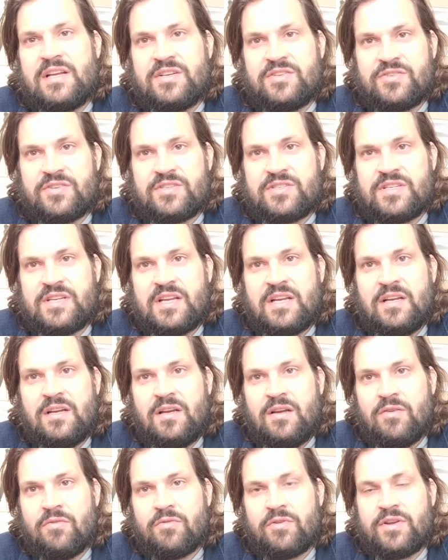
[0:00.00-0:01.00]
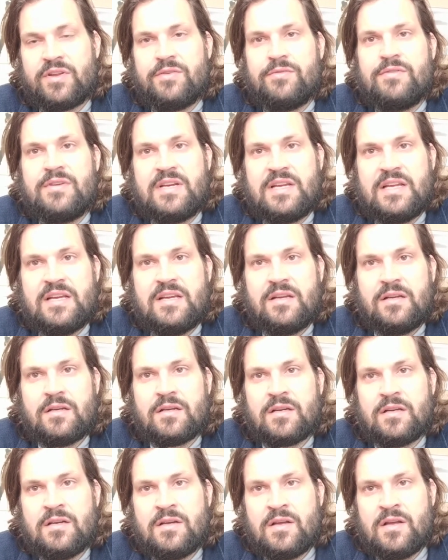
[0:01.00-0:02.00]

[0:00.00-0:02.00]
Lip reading: interesting or unique,